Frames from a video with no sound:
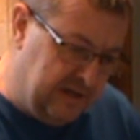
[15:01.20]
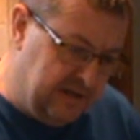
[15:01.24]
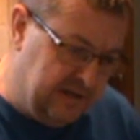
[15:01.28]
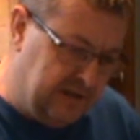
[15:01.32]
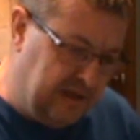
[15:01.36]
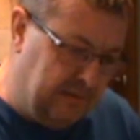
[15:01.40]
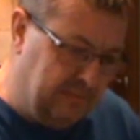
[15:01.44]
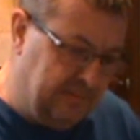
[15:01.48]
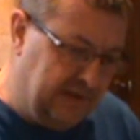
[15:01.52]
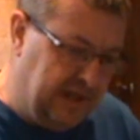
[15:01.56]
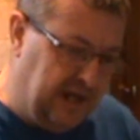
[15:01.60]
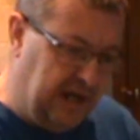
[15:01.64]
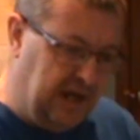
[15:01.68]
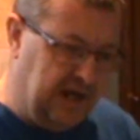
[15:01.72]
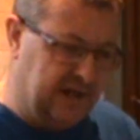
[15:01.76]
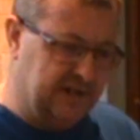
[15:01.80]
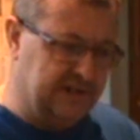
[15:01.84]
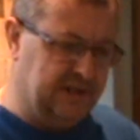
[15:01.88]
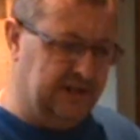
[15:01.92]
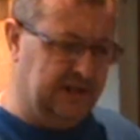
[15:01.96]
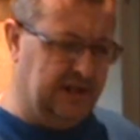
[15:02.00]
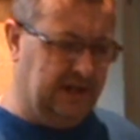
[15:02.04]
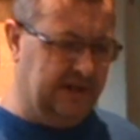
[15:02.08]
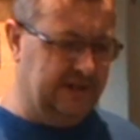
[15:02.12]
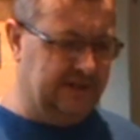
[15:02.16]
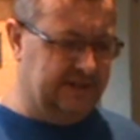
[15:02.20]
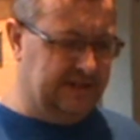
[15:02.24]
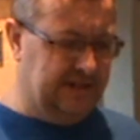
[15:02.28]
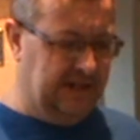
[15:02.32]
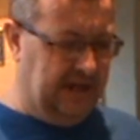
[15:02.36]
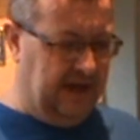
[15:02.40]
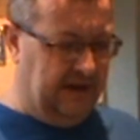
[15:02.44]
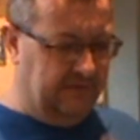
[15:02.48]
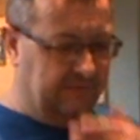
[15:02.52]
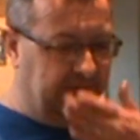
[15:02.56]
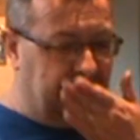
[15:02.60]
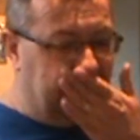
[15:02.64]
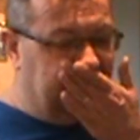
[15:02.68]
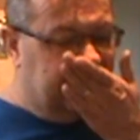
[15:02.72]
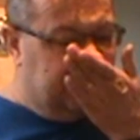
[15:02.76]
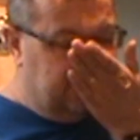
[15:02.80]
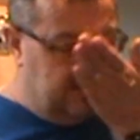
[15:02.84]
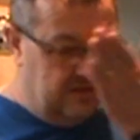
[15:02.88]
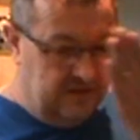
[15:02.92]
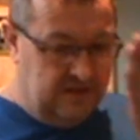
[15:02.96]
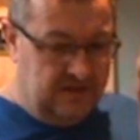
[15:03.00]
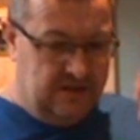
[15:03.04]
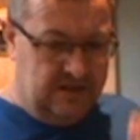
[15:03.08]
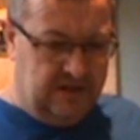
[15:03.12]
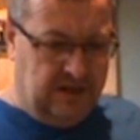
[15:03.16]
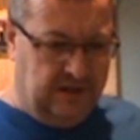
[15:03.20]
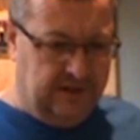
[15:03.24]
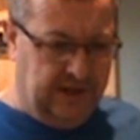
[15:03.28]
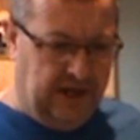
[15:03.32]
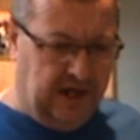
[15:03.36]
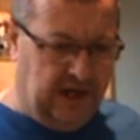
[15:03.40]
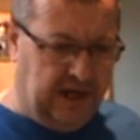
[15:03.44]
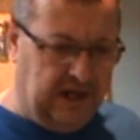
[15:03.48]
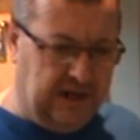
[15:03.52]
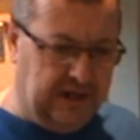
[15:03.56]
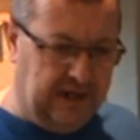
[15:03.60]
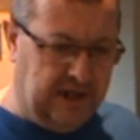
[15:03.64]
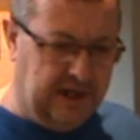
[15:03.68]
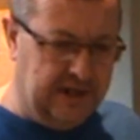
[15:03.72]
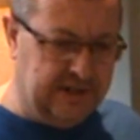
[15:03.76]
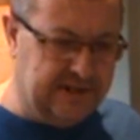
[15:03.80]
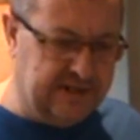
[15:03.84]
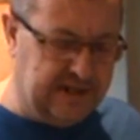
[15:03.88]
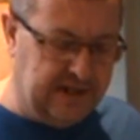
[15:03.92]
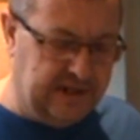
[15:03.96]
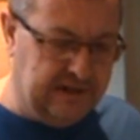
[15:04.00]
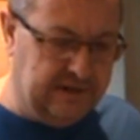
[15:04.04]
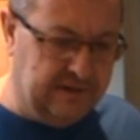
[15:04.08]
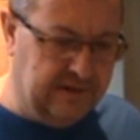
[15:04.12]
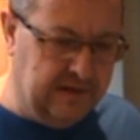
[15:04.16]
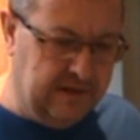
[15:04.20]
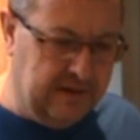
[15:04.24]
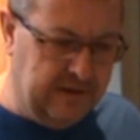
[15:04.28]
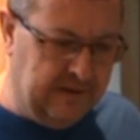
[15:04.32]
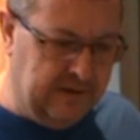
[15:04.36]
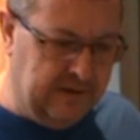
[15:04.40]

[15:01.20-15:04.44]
them darks and lights together and highlighting